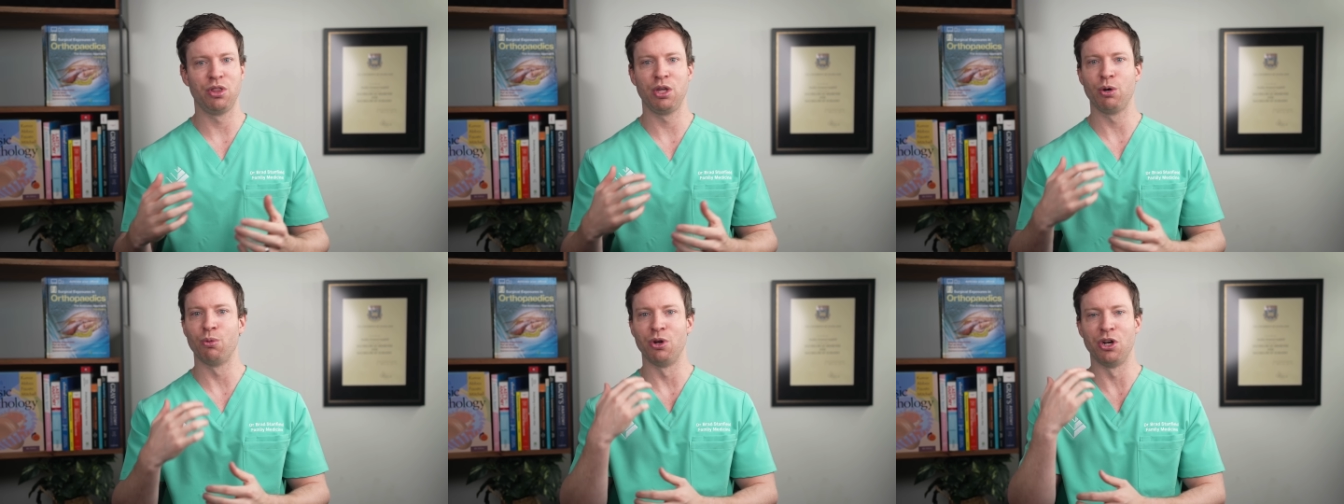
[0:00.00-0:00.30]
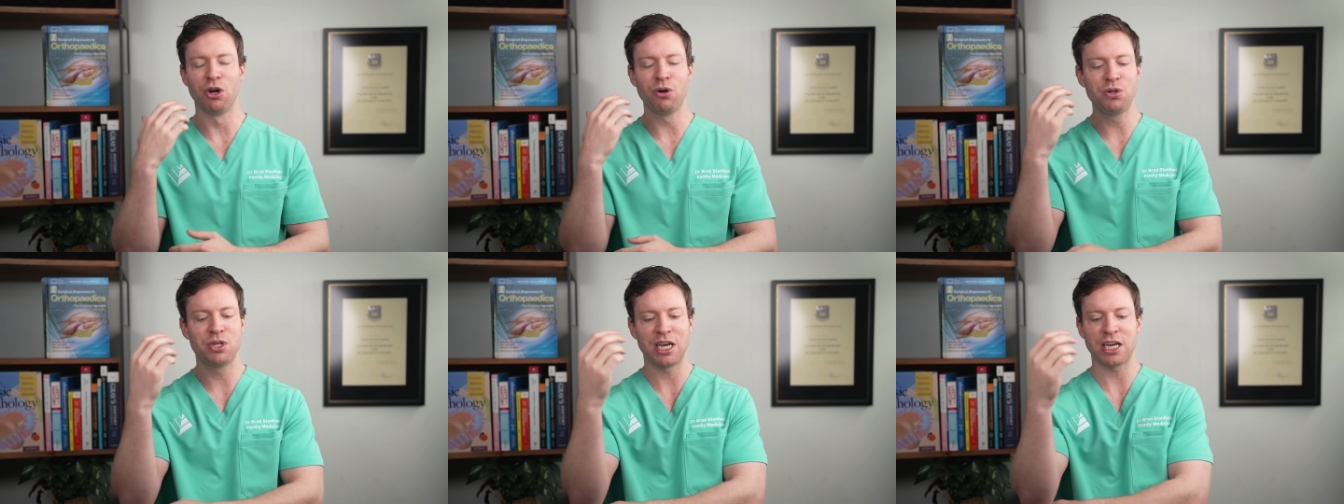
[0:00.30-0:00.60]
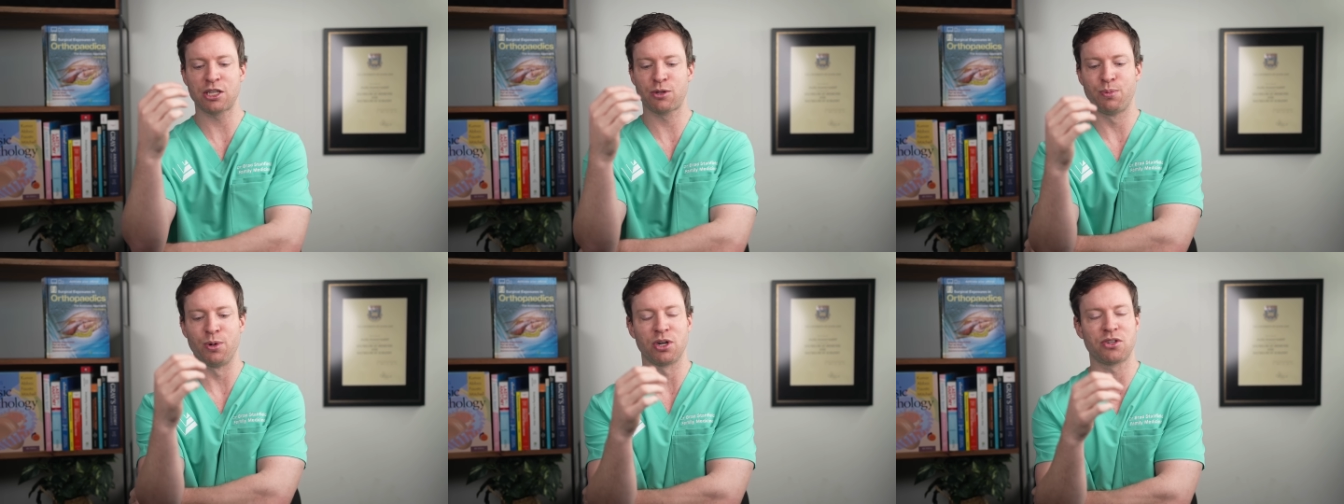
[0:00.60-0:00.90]
There were no
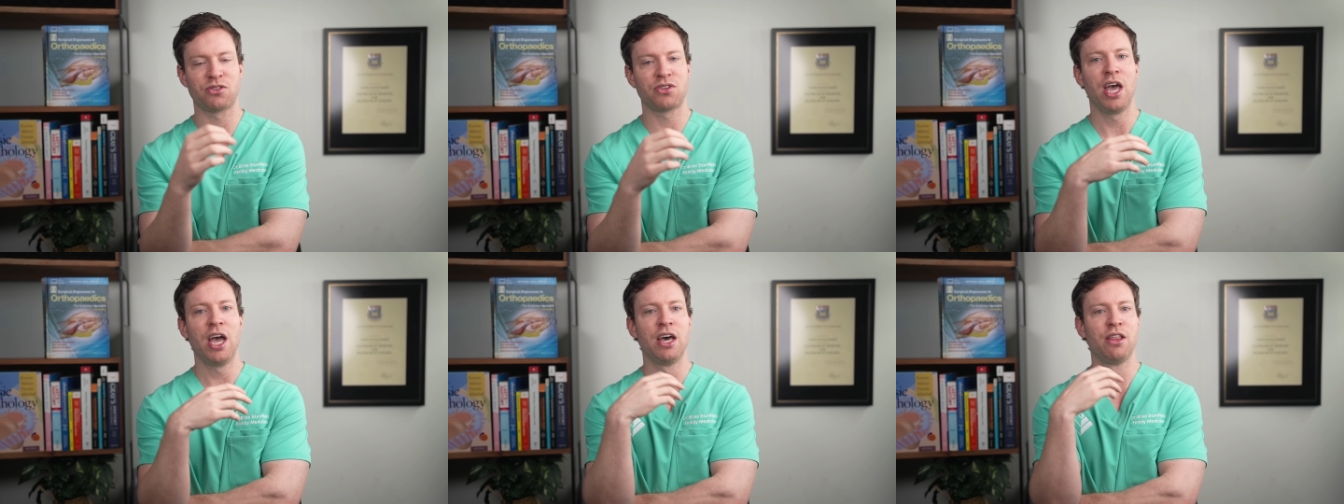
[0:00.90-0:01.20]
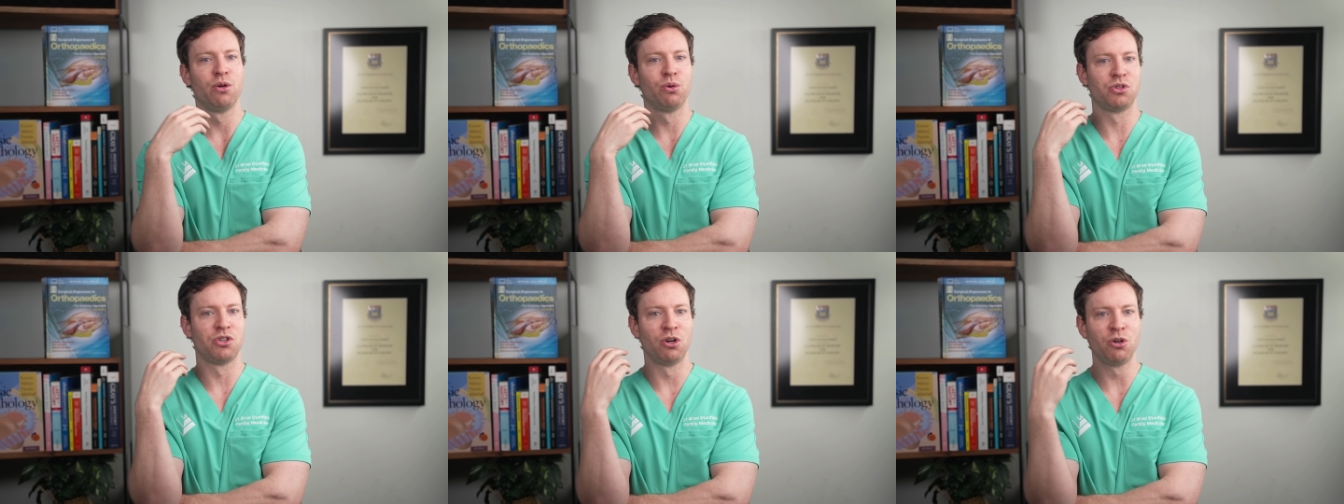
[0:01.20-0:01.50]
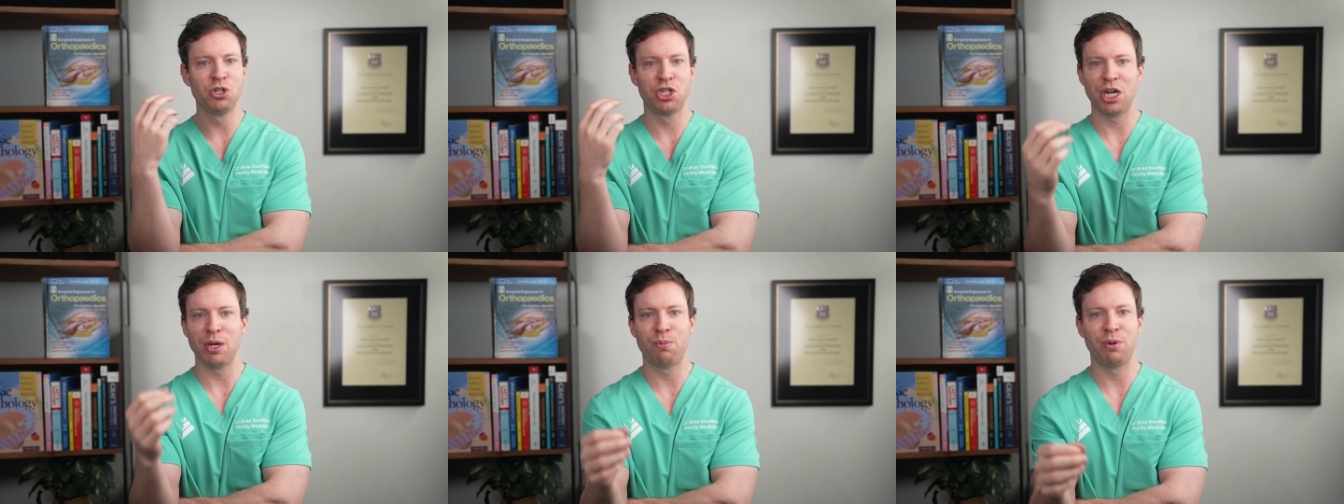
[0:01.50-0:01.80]
textbooks, there was no
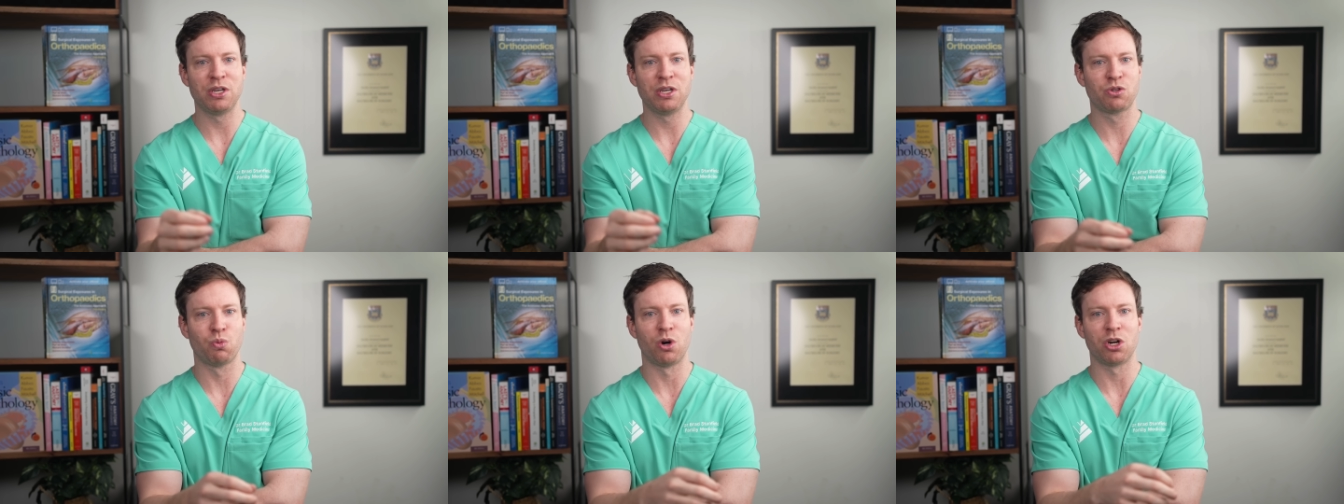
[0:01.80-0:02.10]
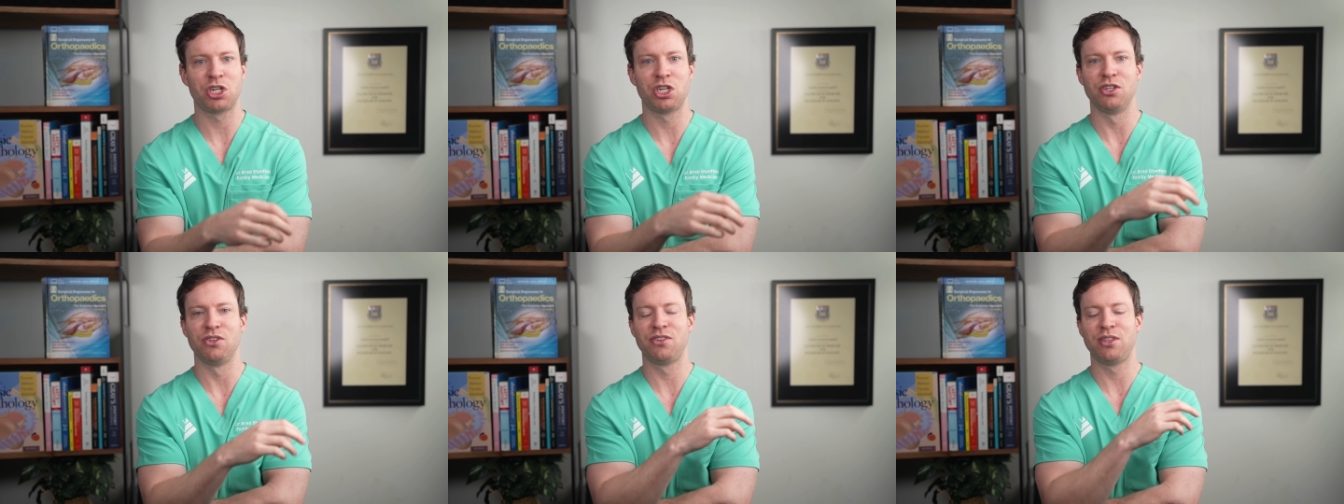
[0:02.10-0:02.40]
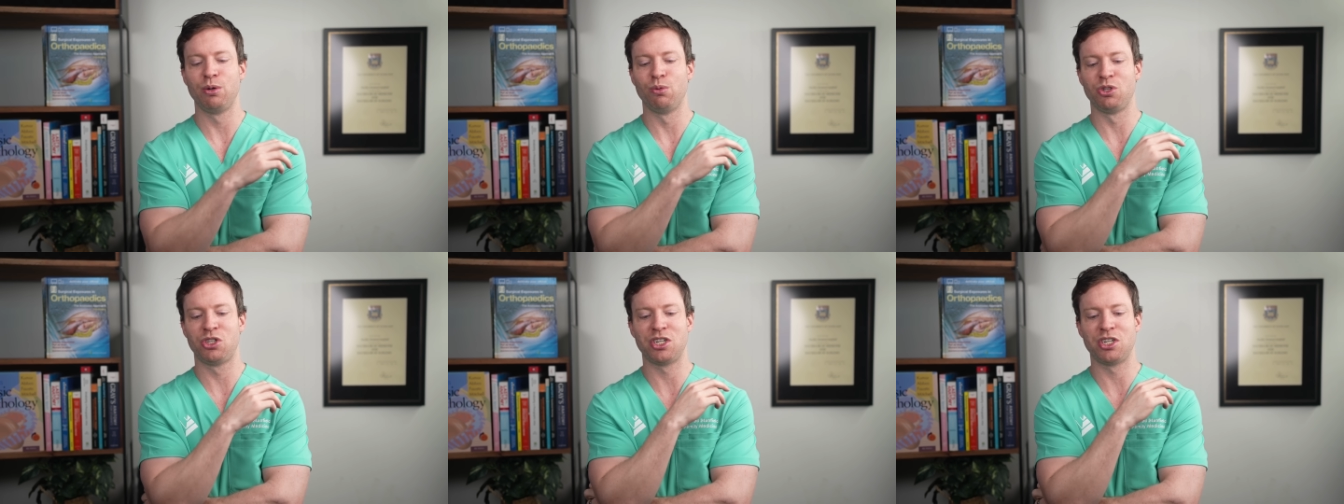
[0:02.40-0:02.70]
GPS watches,
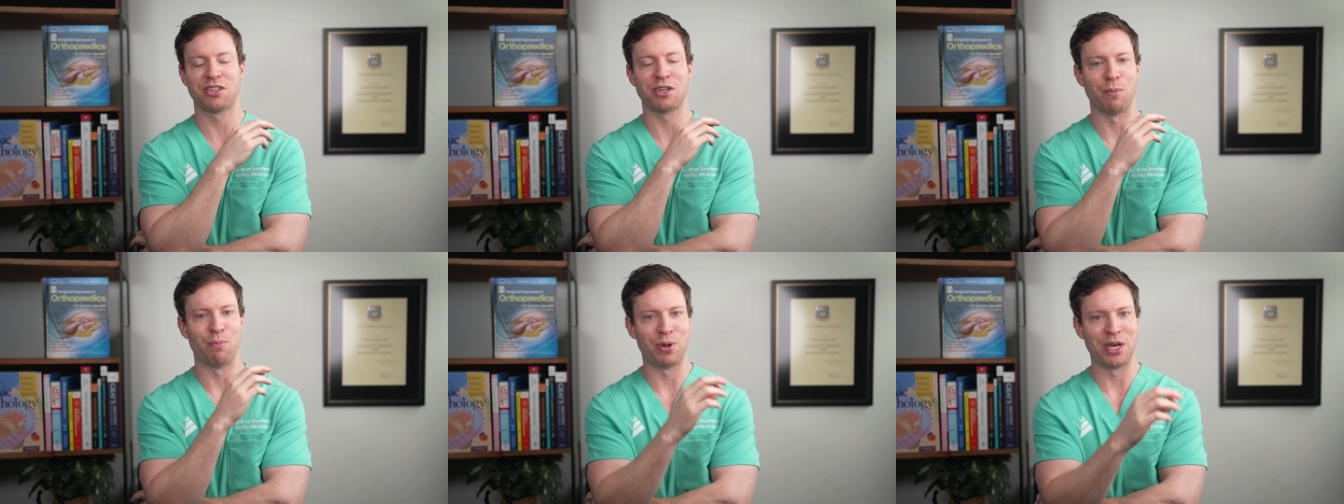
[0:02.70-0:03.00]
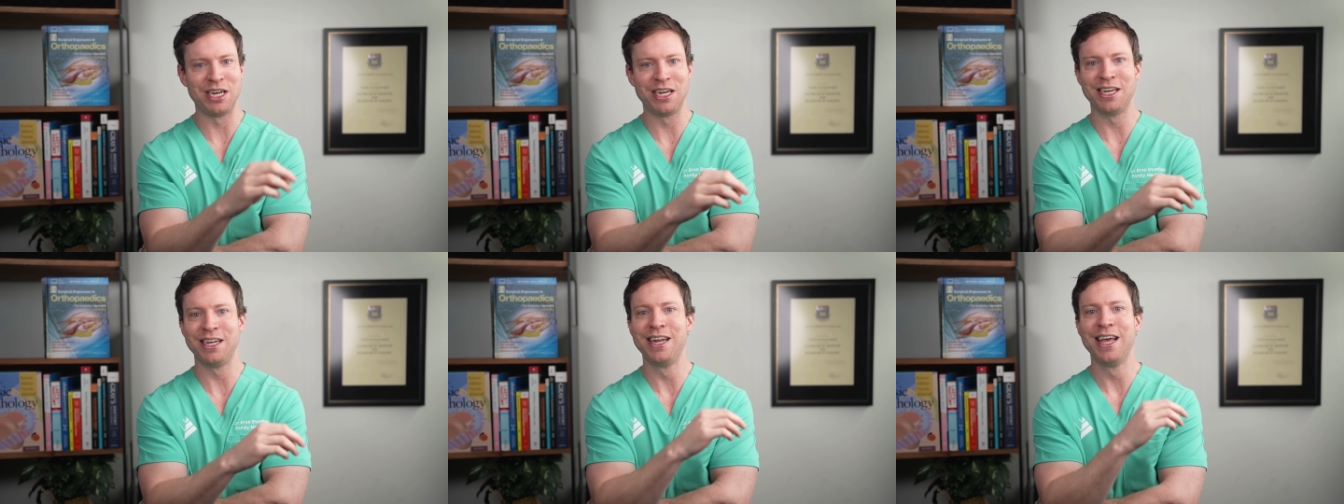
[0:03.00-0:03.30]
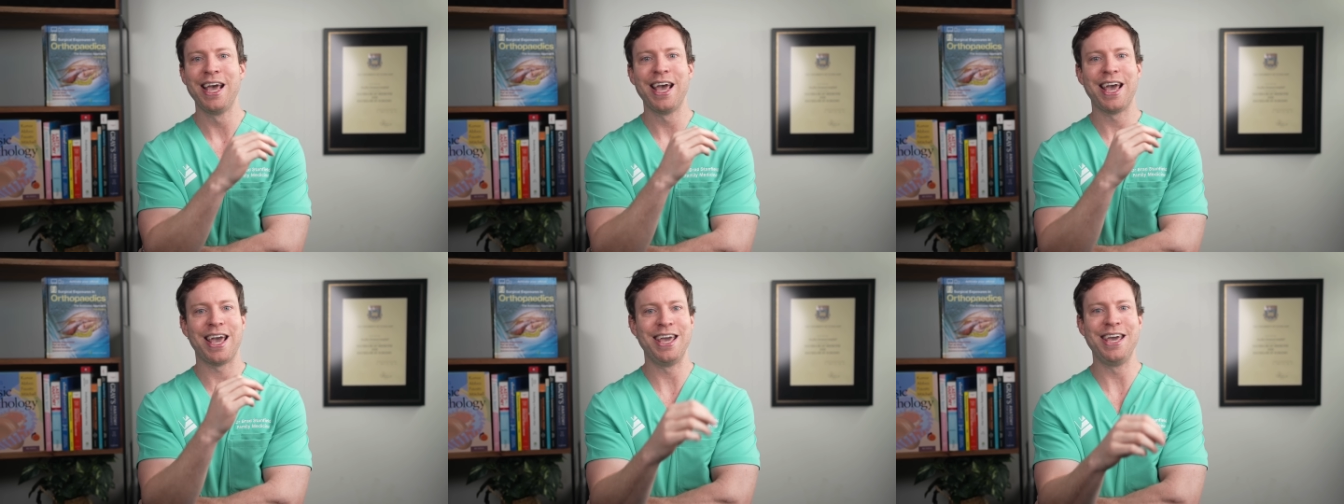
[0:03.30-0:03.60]
there was just opinion,
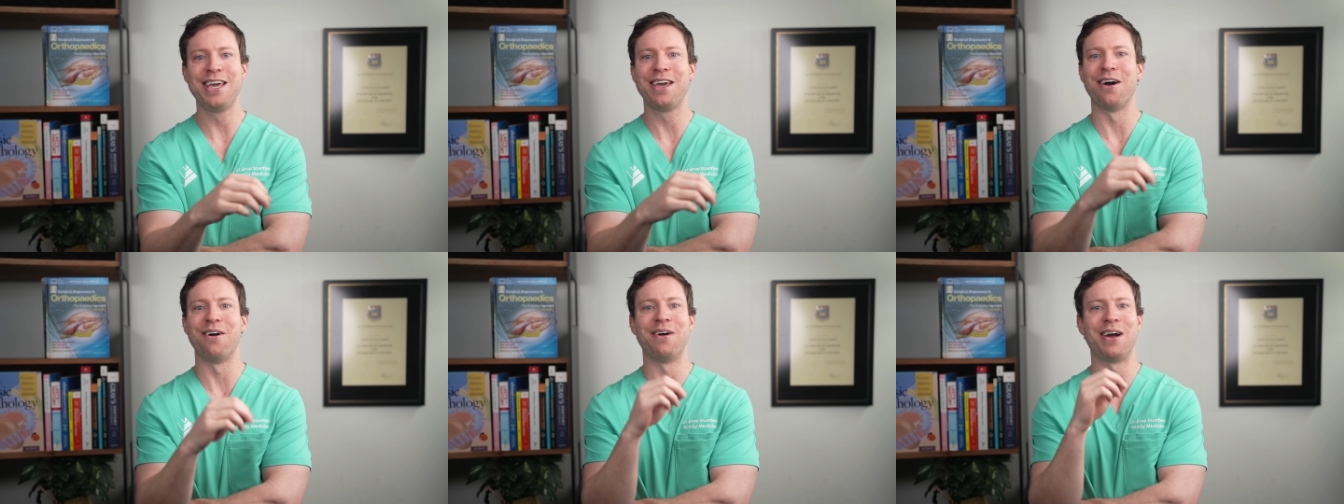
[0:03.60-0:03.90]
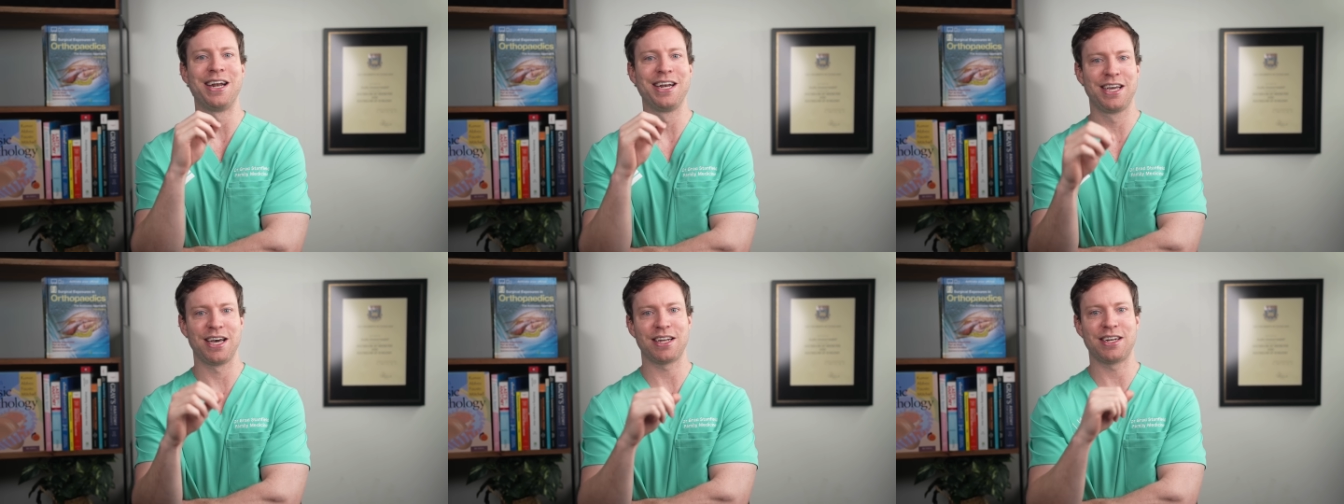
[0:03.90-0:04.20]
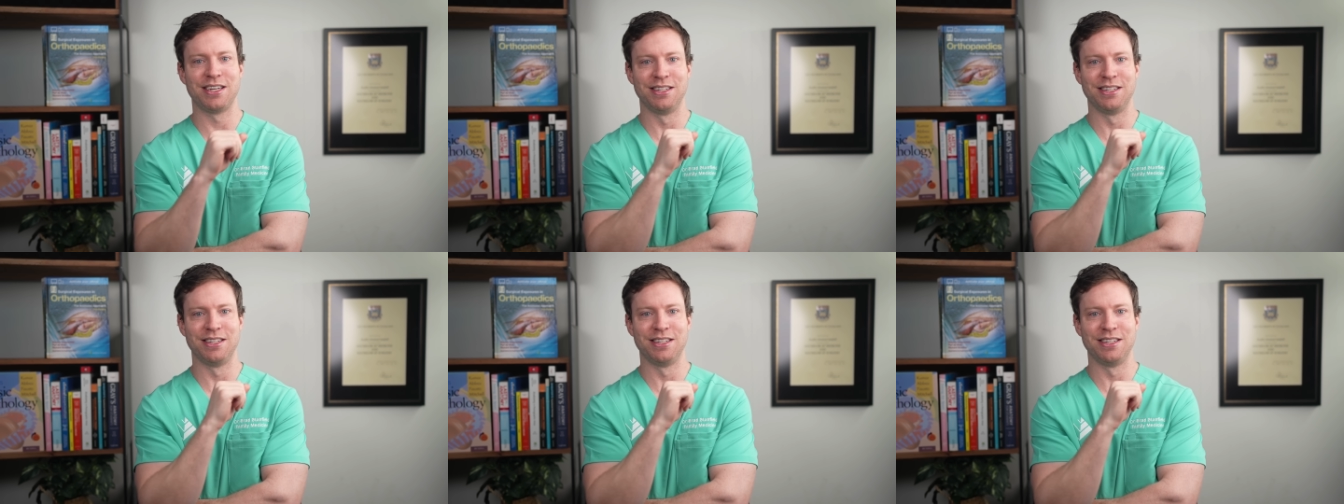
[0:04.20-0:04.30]
ego, and gut